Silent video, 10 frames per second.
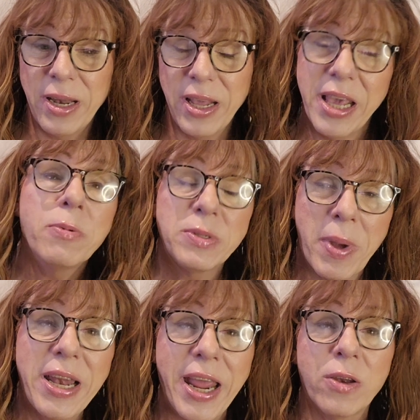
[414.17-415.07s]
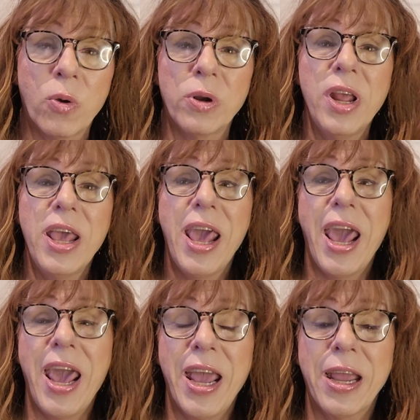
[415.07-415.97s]
He was my landlord,
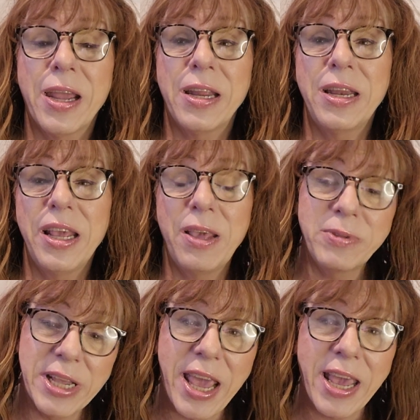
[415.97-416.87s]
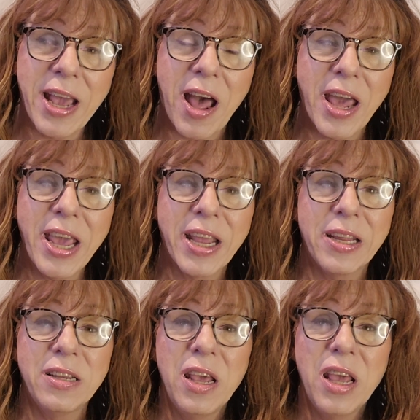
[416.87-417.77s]
and he was a gay guy,
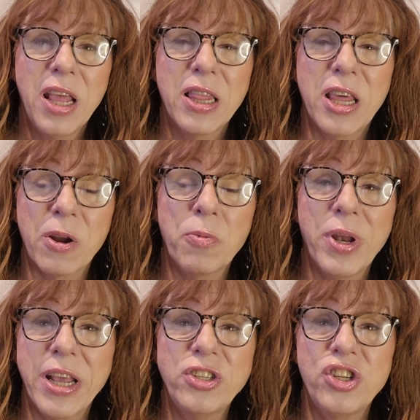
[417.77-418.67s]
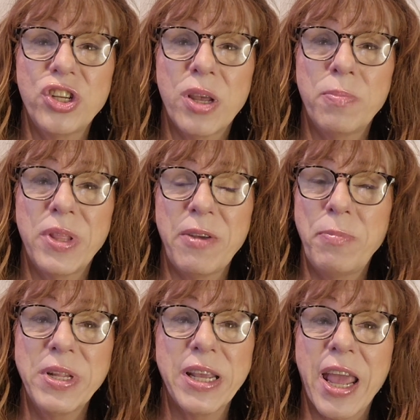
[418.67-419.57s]
and their relationship, they've
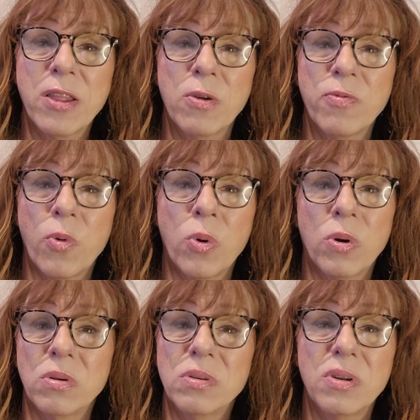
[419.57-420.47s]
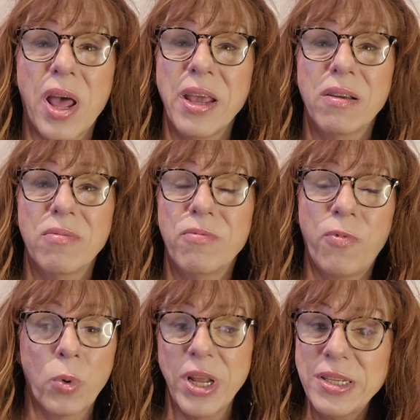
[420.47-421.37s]
been together for like
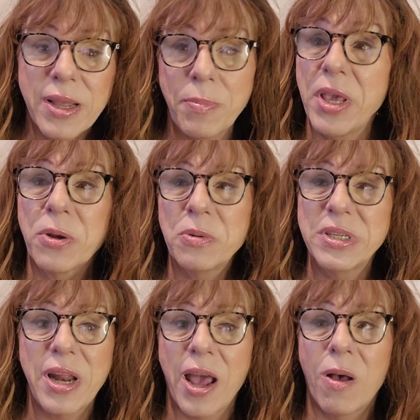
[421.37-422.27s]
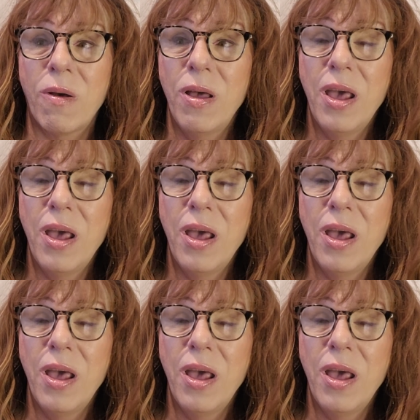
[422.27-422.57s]
40 some years now.